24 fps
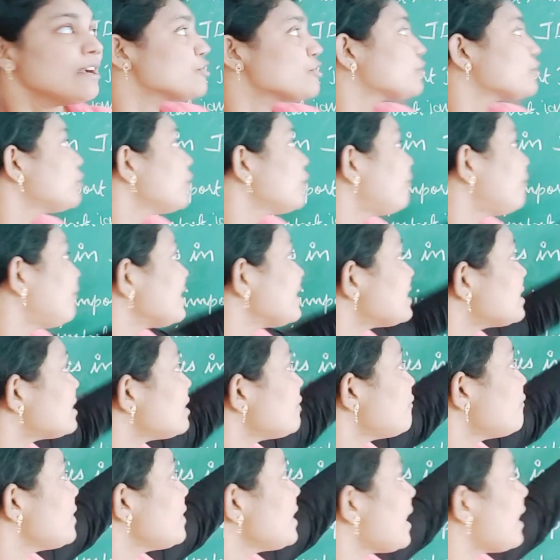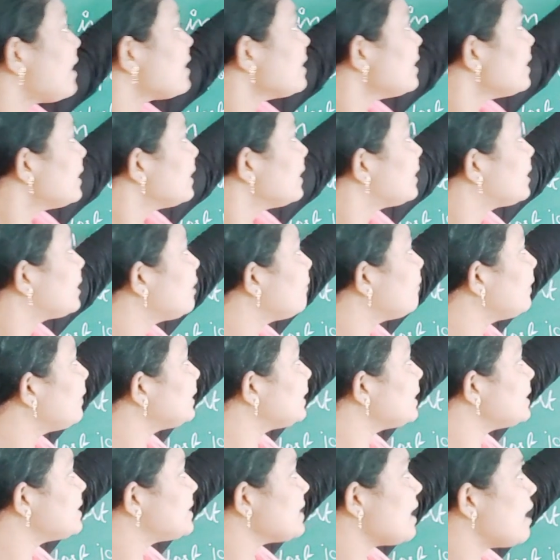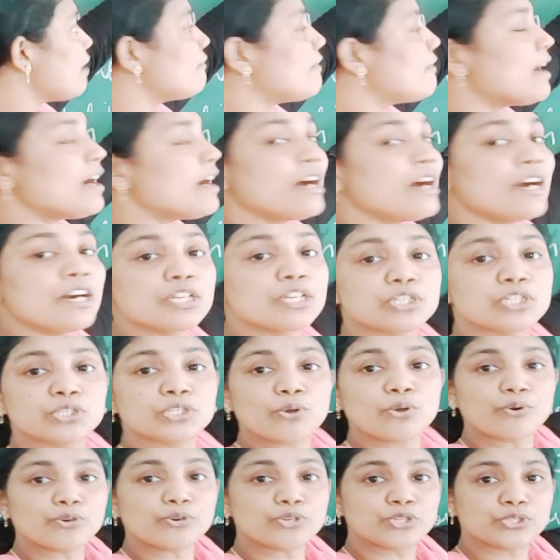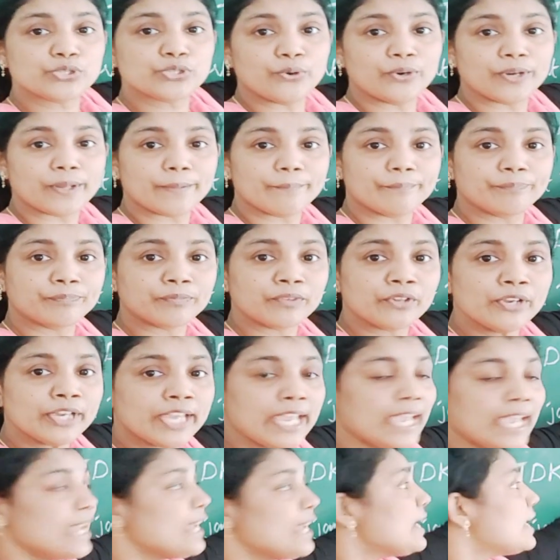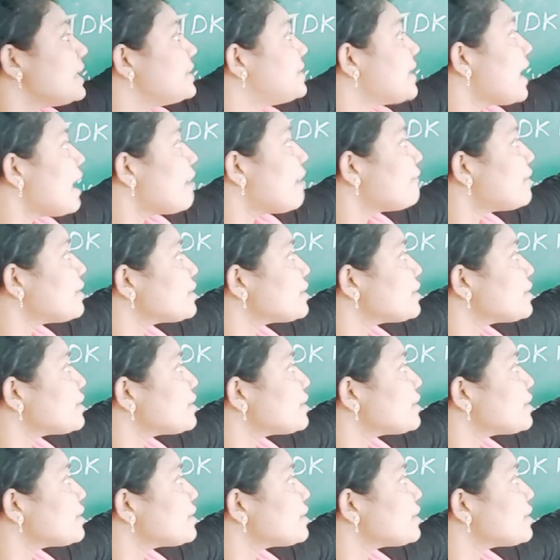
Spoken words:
So the first we are giving the Java source code. Okay, Java